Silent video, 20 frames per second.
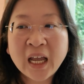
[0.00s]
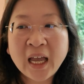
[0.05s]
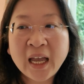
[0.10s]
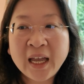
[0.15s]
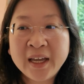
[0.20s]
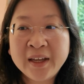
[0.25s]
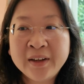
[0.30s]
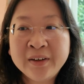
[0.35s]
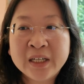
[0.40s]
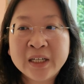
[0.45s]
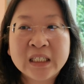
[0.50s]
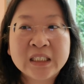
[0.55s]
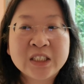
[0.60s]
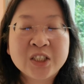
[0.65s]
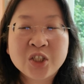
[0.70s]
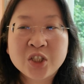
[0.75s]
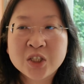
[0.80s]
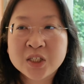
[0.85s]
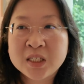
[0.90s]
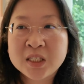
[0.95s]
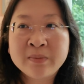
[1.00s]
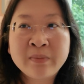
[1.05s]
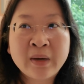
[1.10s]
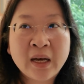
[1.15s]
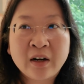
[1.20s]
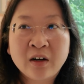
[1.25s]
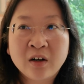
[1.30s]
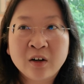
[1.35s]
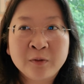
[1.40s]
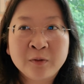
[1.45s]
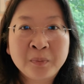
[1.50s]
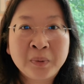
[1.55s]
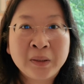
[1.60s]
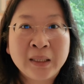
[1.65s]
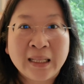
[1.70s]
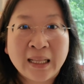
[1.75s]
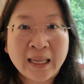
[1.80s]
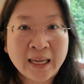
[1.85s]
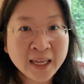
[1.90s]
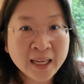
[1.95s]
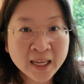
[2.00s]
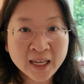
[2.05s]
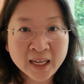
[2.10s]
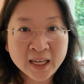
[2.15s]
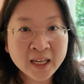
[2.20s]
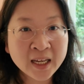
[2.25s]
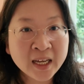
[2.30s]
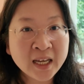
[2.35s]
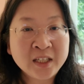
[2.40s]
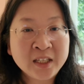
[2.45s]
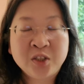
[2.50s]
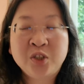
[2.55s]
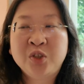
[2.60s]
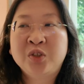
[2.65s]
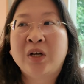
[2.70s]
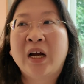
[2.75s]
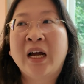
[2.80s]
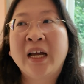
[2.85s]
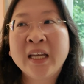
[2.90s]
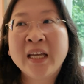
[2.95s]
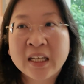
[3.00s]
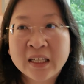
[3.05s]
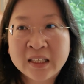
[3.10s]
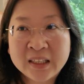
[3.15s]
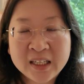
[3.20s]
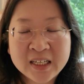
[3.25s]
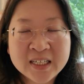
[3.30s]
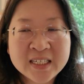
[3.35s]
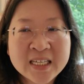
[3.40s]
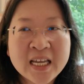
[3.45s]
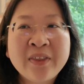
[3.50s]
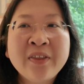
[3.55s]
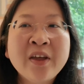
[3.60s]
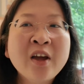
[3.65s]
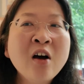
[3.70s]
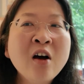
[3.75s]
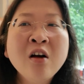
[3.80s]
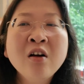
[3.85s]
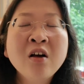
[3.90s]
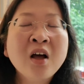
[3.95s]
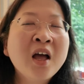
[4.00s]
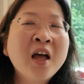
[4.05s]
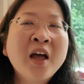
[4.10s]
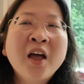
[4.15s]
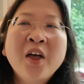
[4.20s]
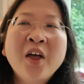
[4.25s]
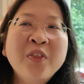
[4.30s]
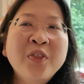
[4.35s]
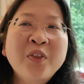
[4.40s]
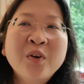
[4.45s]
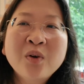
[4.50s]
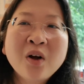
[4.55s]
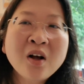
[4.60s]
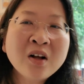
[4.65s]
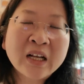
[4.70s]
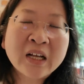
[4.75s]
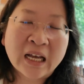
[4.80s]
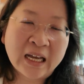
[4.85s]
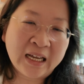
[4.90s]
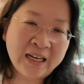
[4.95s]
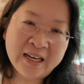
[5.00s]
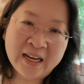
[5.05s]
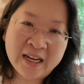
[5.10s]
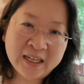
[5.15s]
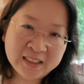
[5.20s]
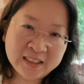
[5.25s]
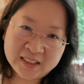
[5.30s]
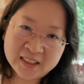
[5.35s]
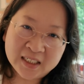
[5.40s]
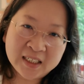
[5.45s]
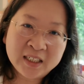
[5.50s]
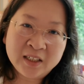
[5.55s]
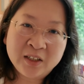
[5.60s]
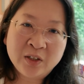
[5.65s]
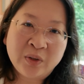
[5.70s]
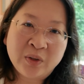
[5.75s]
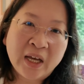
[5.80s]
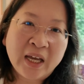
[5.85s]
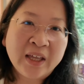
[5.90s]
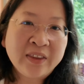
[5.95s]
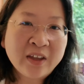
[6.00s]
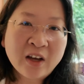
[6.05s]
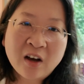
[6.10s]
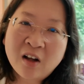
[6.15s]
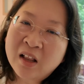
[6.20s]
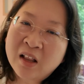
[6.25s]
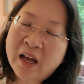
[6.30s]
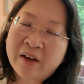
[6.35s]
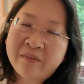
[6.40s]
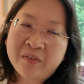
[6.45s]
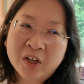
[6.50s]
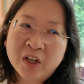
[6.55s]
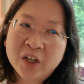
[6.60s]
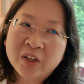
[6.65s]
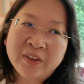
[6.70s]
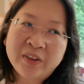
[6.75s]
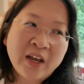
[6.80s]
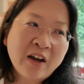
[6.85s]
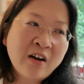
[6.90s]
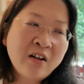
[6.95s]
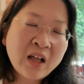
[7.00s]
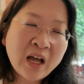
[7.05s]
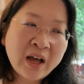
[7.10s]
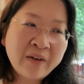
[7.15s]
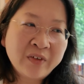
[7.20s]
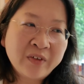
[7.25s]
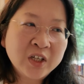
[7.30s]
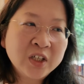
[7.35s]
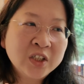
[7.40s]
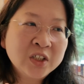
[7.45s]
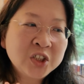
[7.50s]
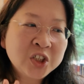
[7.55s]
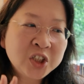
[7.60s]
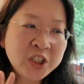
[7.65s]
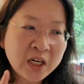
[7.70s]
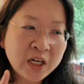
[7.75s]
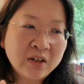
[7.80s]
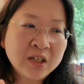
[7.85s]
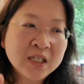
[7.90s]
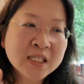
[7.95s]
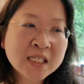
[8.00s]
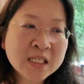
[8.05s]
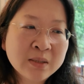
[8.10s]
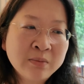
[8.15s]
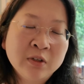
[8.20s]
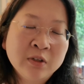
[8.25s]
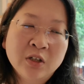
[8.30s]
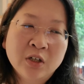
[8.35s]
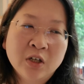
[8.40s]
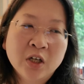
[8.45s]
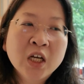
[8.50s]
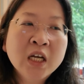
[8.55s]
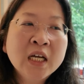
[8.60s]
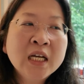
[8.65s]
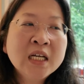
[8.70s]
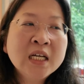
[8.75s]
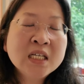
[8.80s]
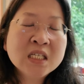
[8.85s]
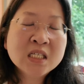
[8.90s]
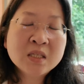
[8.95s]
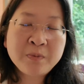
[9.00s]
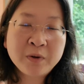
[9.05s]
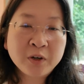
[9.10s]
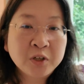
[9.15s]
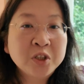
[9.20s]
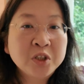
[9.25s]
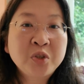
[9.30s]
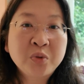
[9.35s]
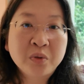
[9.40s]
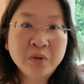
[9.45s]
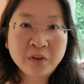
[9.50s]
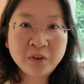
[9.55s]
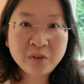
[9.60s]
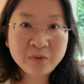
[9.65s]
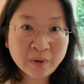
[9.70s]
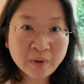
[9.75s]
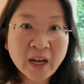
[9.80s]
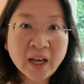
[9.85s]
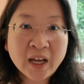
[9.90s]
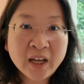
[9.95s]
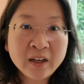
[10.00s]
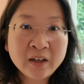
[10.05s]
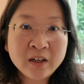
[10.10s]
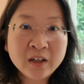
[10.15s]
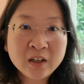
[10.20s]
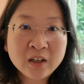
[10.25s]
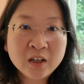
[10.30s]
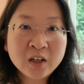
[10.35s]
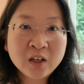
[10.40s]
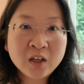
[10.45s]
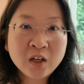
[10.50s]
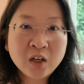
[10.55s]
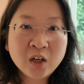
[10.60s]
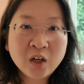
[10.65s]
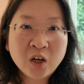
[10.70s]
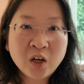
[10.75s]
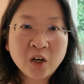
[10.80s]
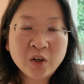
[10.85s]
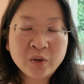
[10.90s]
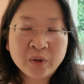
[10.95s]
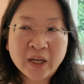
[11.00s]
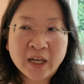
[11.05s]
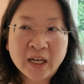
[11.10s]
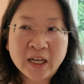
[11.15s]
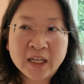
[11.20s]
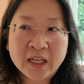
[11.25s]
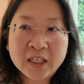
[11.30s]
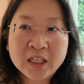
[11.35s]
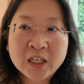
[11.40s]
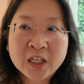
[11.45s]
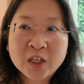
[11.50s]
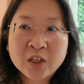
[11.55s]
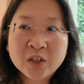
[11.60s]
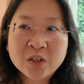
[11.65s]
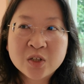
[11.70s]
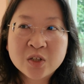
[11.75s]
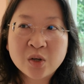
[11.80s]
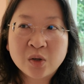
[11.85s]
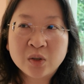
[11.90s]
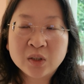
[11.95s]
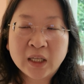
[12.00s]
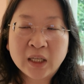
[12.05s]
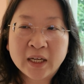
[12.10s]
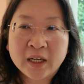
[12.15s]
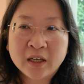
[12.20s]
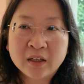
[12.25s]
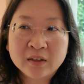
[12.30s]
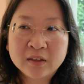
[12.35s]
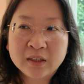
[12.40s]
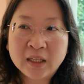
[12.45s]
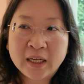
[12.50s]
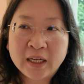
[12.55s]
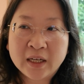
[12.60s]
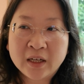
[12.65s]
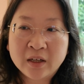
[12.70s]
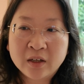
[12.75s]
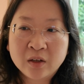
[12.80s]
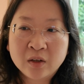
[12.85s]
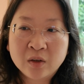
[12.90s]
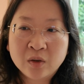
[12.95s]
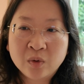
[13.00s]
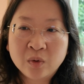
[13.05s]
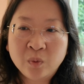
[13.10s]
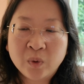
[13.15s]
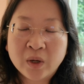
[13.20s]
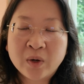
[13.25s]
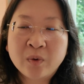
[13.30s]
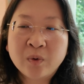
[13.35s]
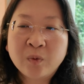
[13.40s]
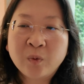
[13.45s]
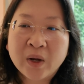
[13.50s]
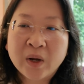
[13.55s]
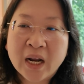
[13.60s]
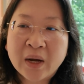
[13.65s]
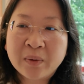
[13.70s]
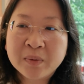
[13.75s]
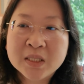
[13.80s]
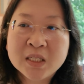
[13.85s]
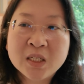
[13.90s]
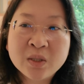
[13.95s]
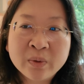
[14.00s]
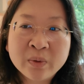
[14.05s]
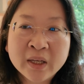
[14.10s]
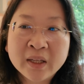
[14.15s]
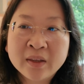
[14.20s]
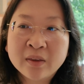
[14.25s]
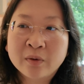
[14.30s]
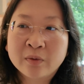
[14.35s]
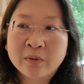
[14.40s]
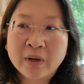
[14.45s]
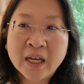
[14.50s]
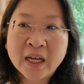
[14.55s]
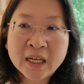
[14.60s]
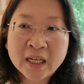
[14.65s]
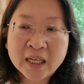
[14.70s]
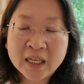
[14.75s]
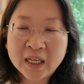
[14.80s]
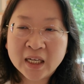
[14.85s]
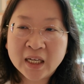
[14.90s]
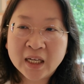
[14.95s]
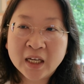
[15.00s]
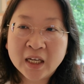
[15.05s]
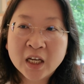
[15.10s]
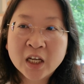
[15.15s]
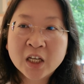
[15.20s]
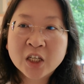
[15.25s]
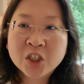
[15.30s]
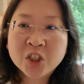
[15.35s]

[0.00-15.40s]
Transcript: And it's just a matter of playing and trying things. And they're all connected. Okay. They all share a similar spiritual thread. Okay. So like when I was doing the Reiki,